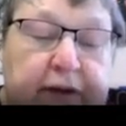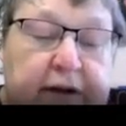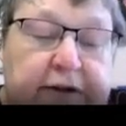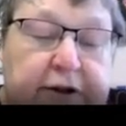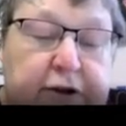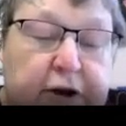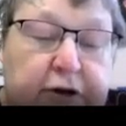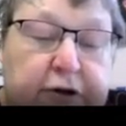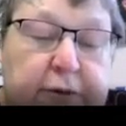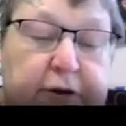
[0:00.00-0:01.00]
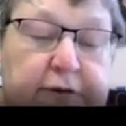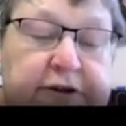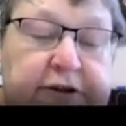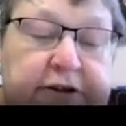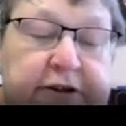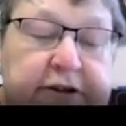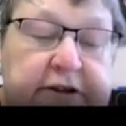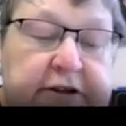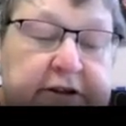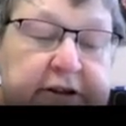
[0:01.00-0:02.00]
the norm of this
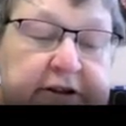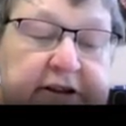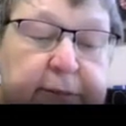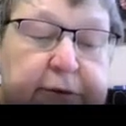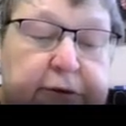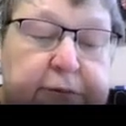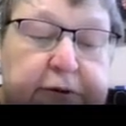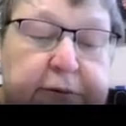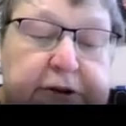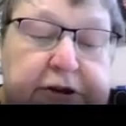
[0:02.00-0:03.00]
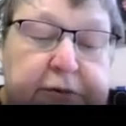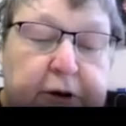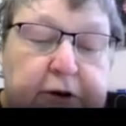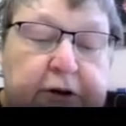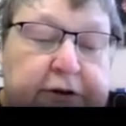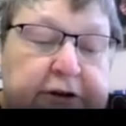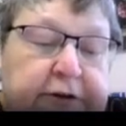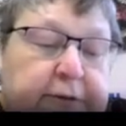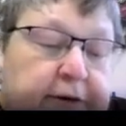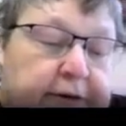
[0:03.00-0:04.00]
T in the subgroup will be smaller or
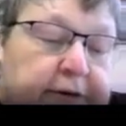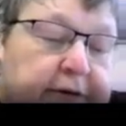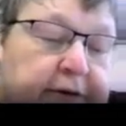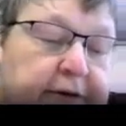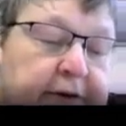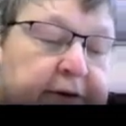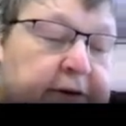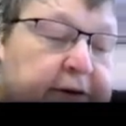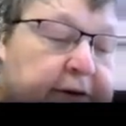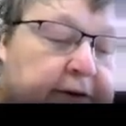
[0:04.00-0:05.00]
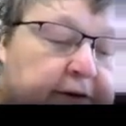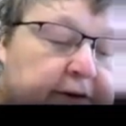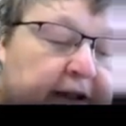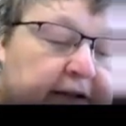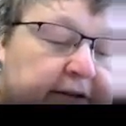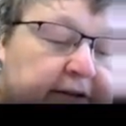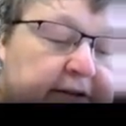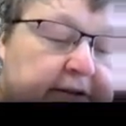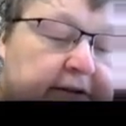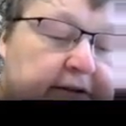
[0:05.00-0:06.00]
equal than
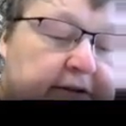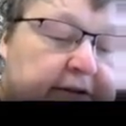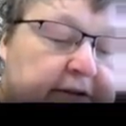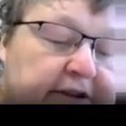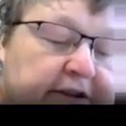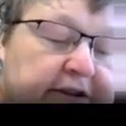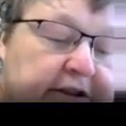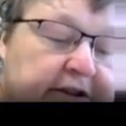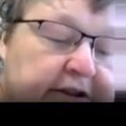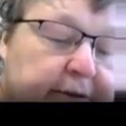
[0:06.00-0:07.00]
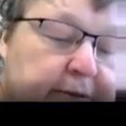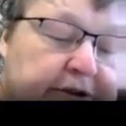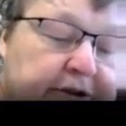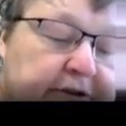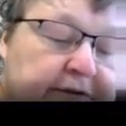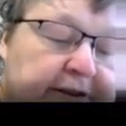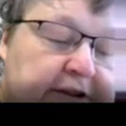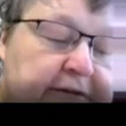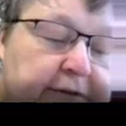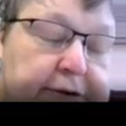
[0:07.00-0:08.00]
the C, which is
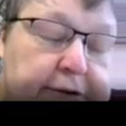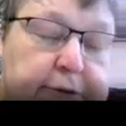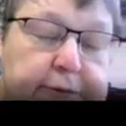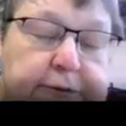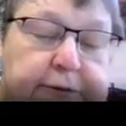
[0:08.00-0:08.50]
fixed for the group,